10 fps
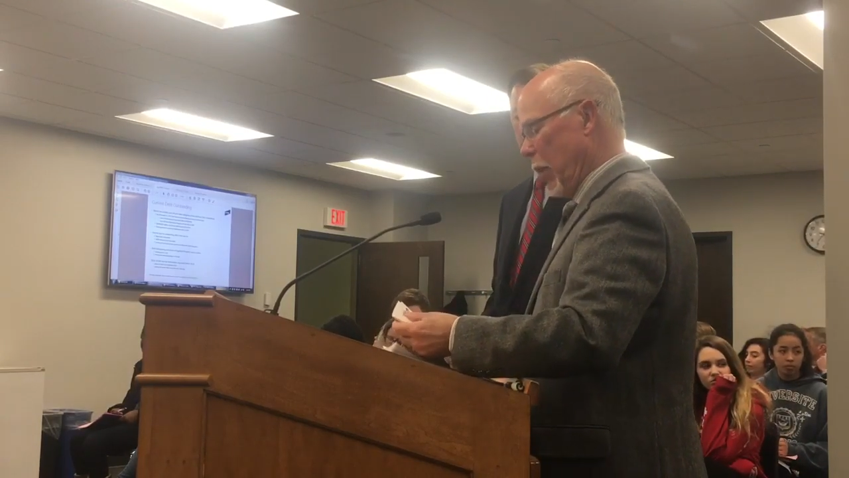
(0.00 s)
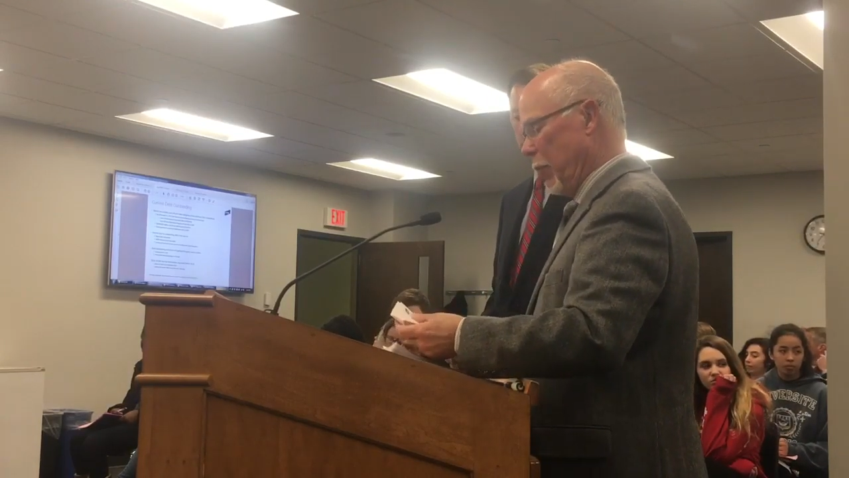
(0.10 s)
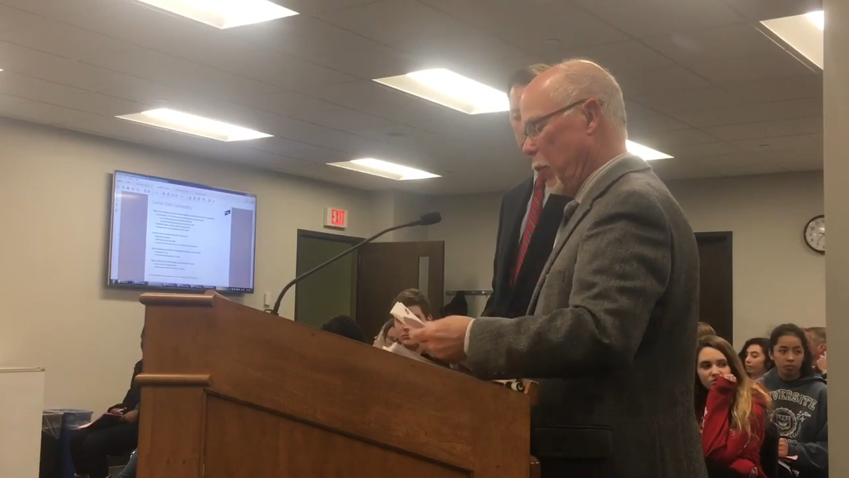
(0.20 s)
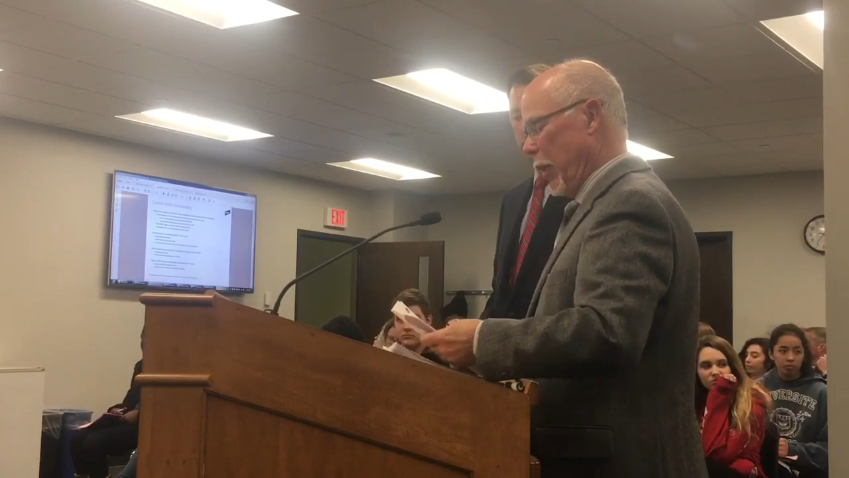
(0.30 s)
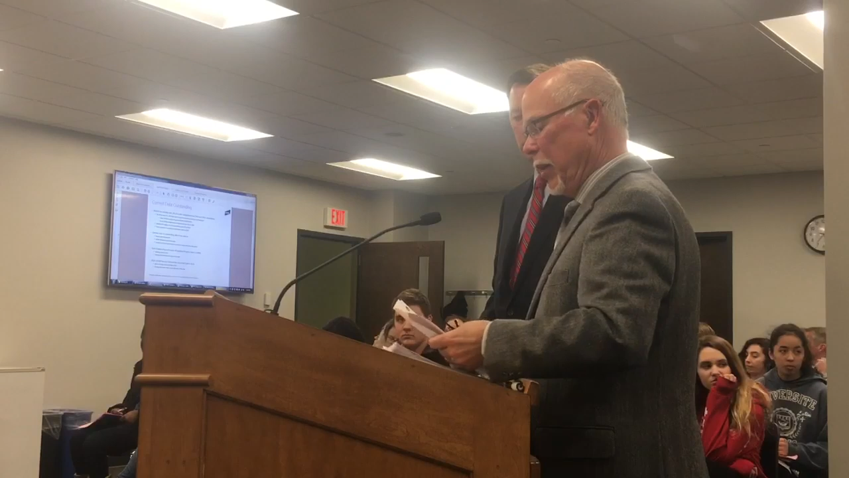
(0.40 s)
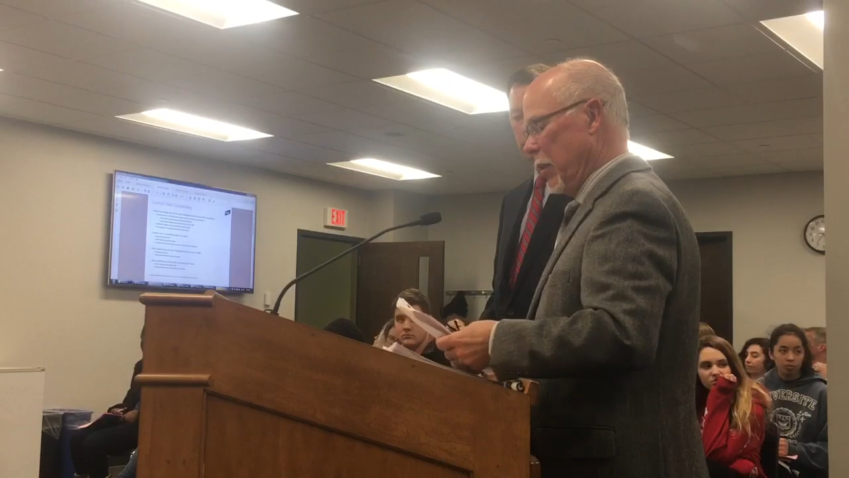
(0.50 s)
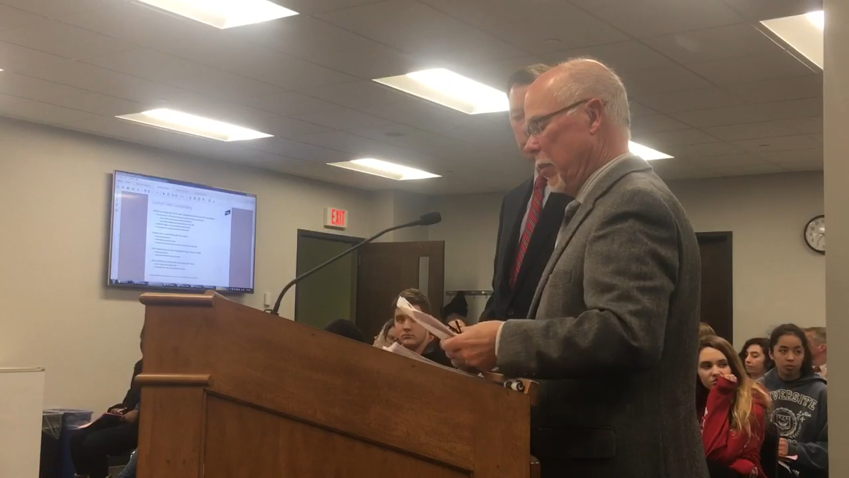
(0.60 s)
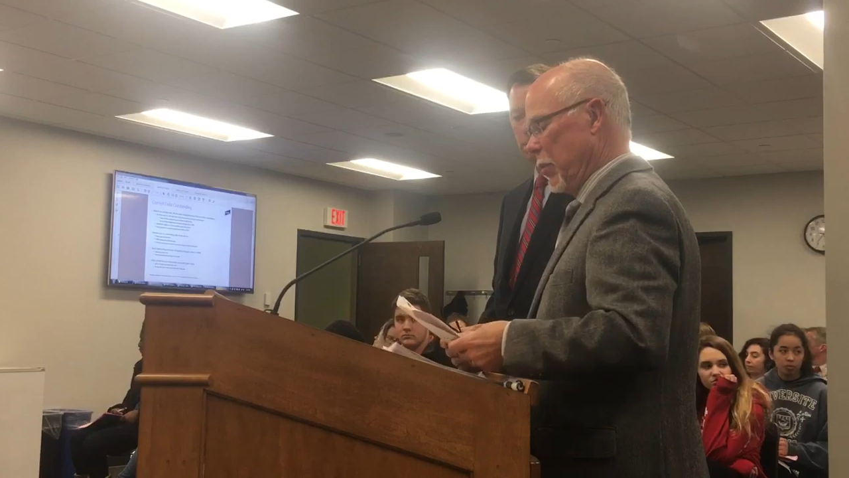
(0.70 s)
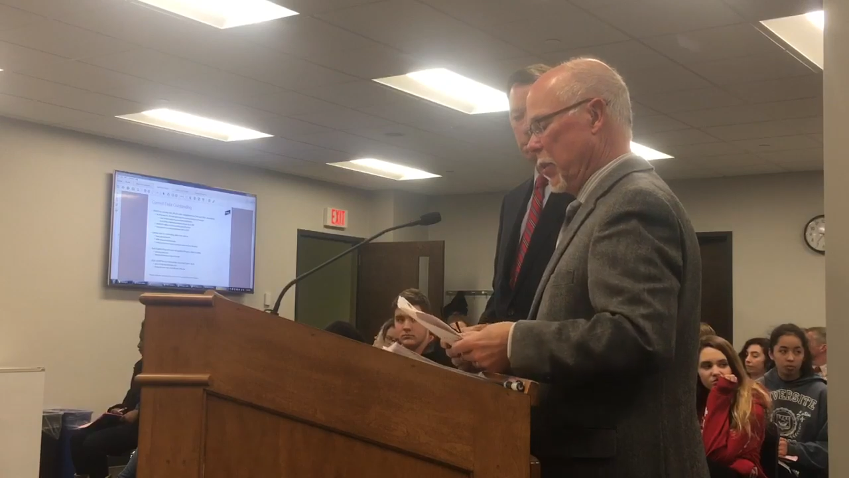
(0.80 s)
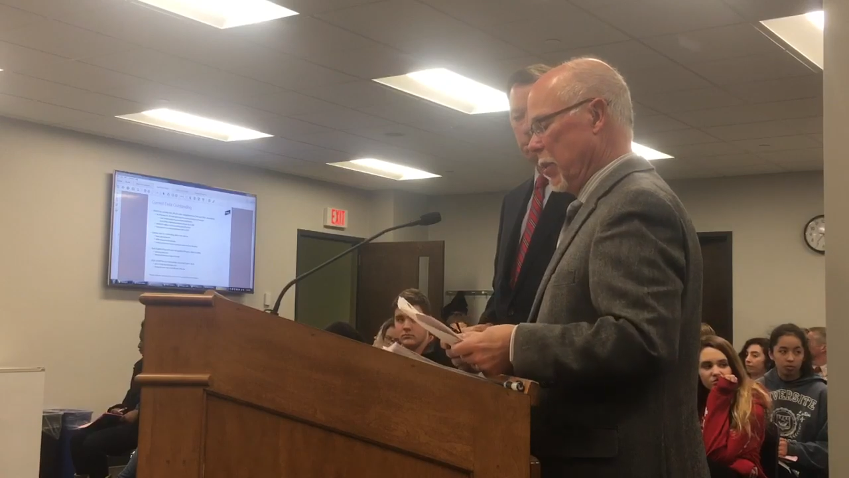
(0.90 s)

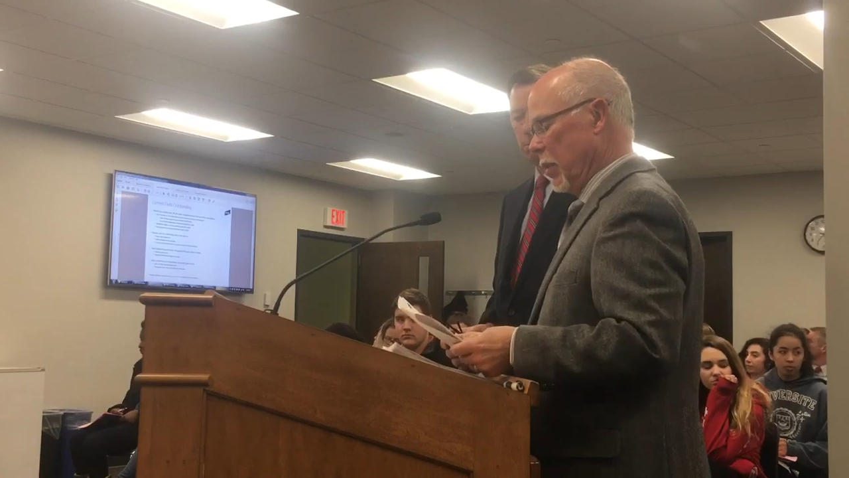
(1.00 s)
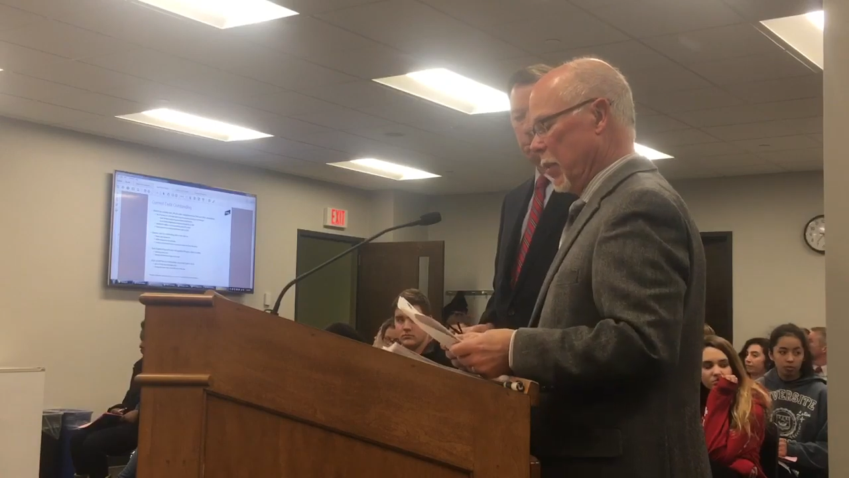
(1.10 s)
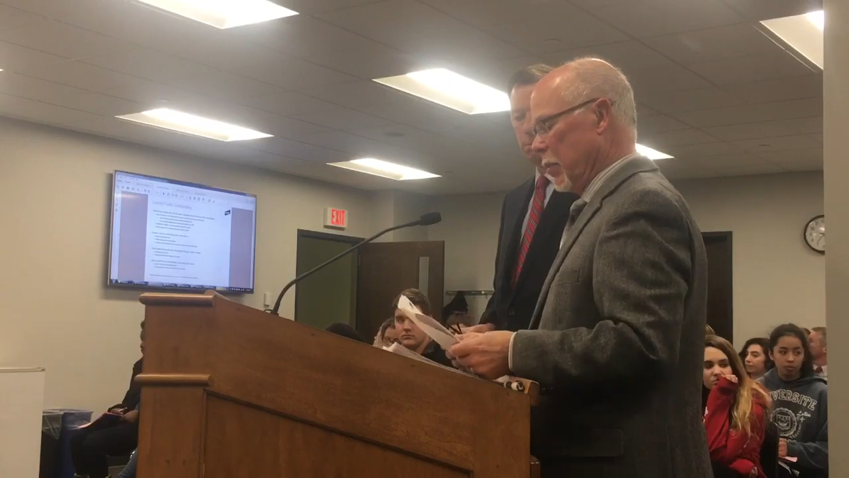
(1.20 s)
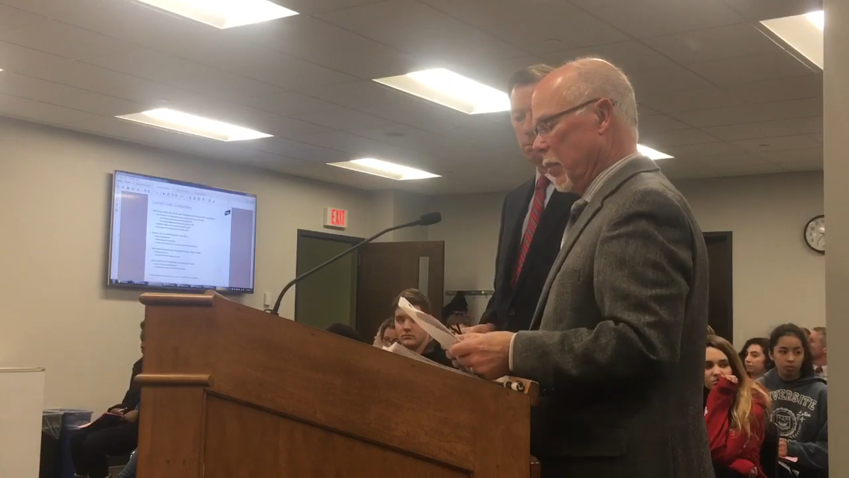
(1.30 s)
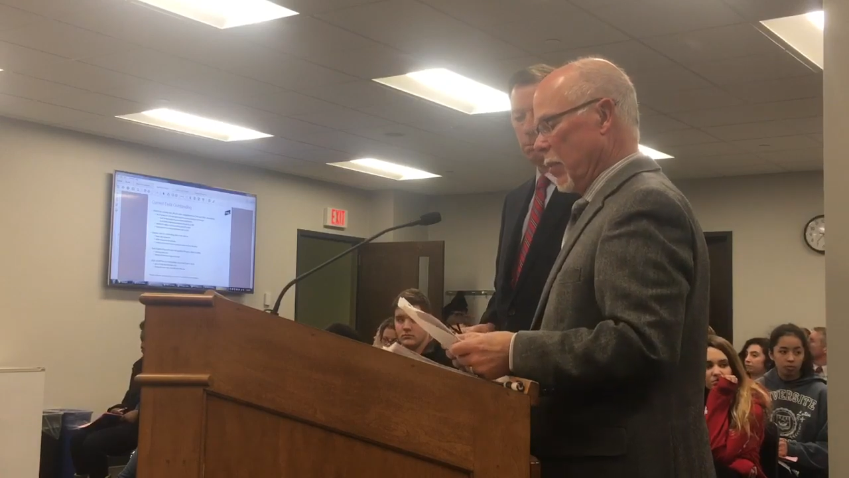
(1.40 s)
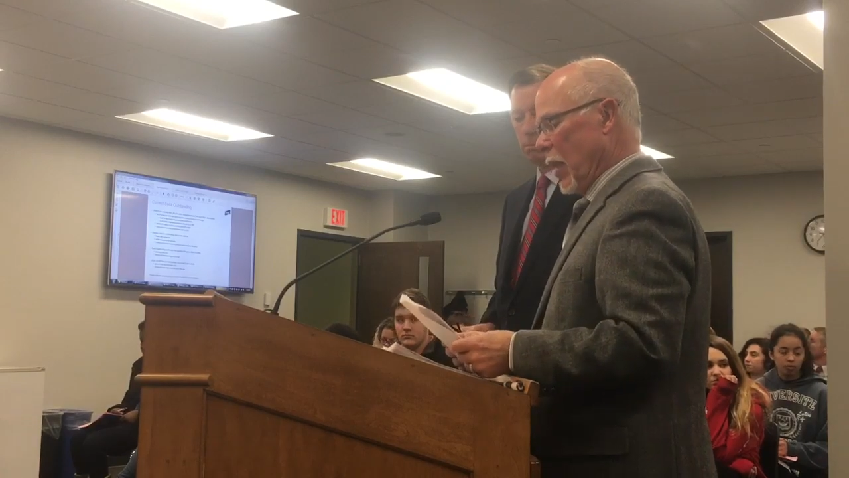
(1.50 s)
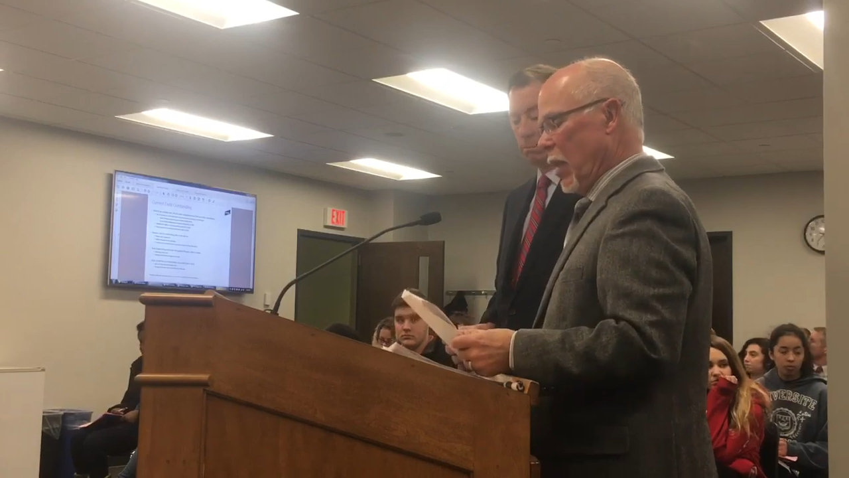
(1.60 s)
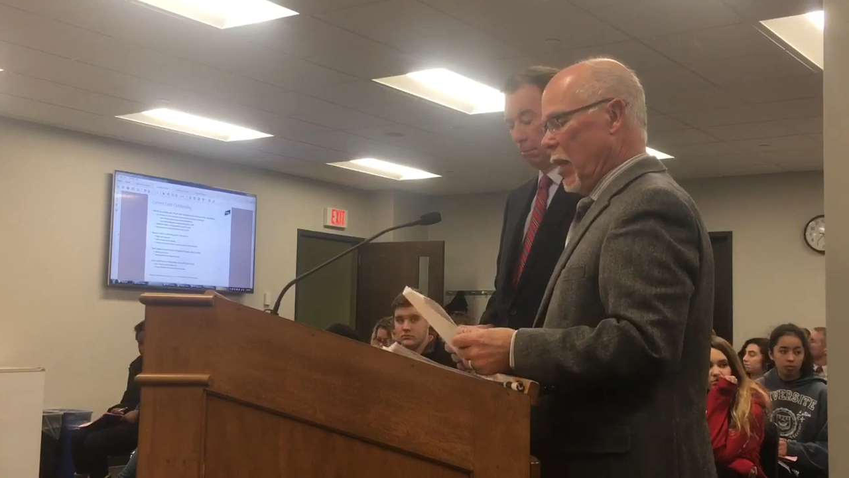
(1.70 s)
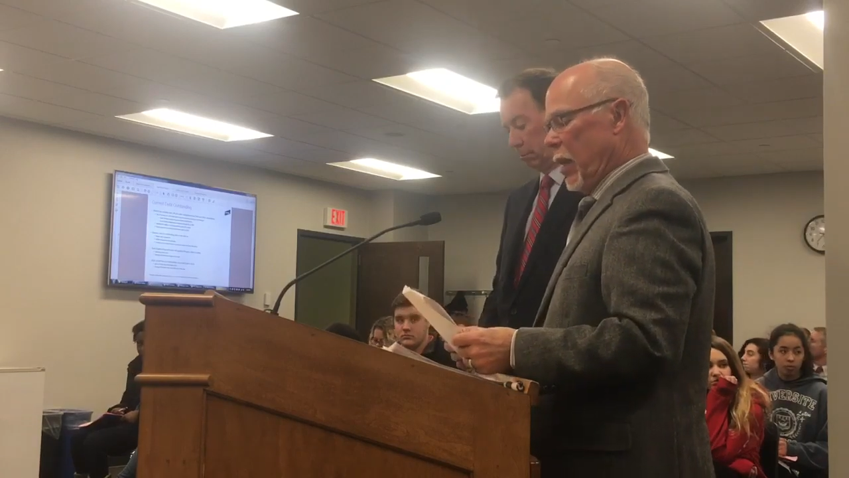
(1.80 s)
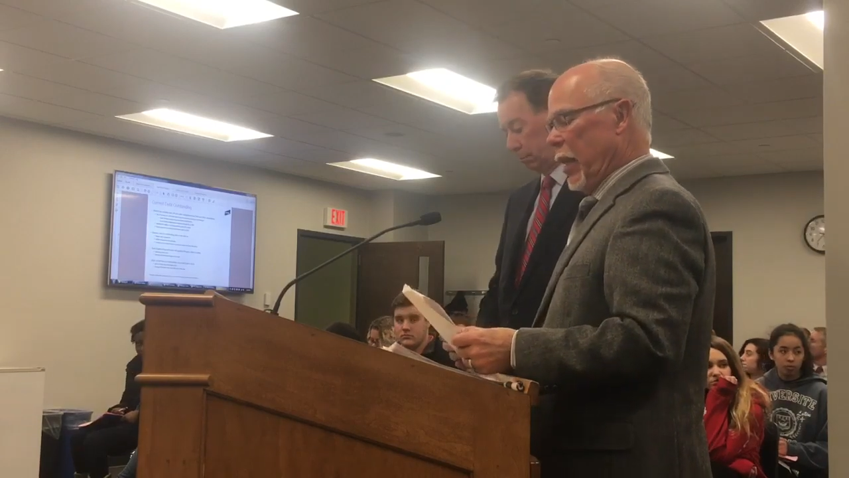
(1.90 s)
referendums.
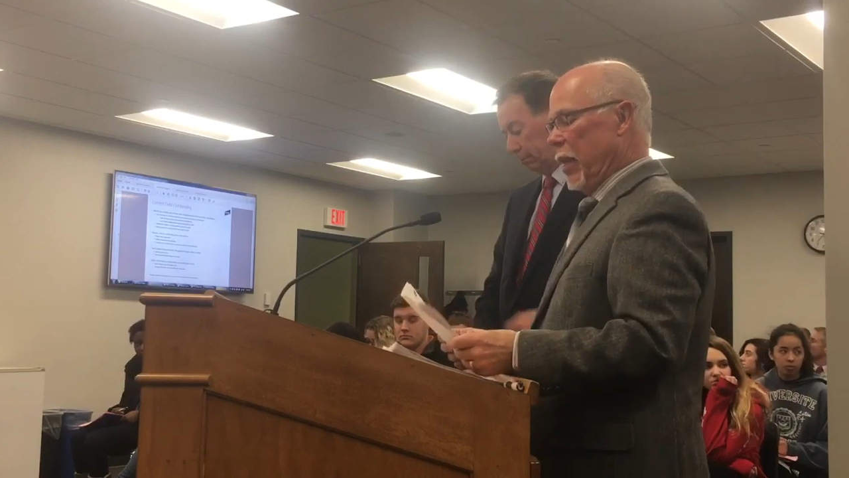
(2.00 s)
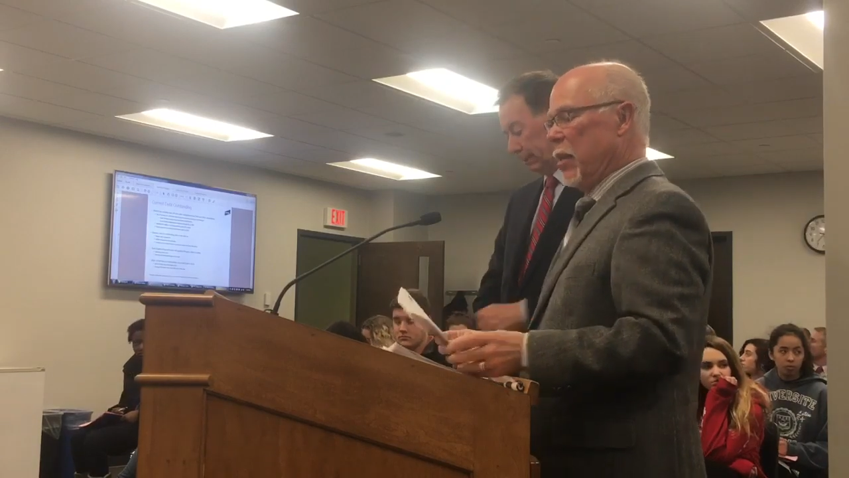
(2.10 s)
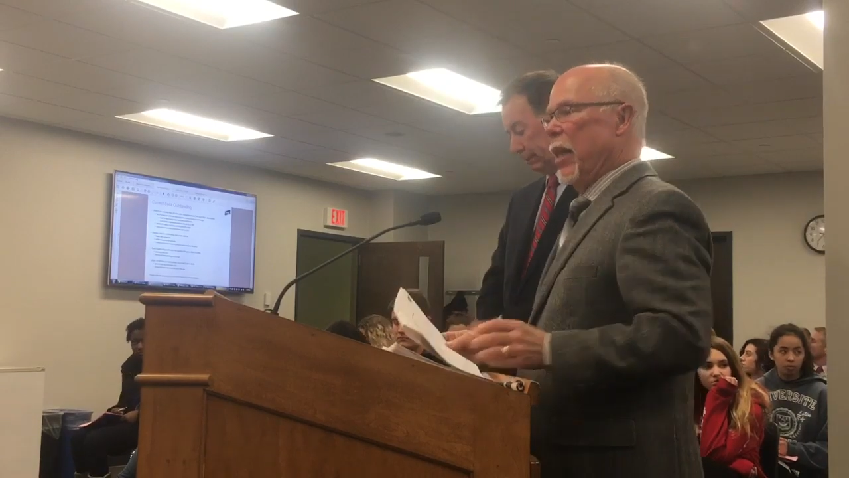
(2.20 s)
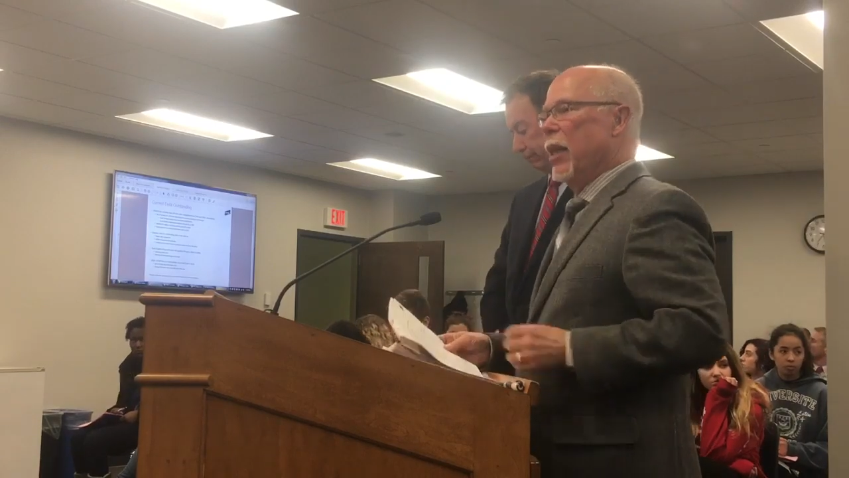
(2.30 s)
And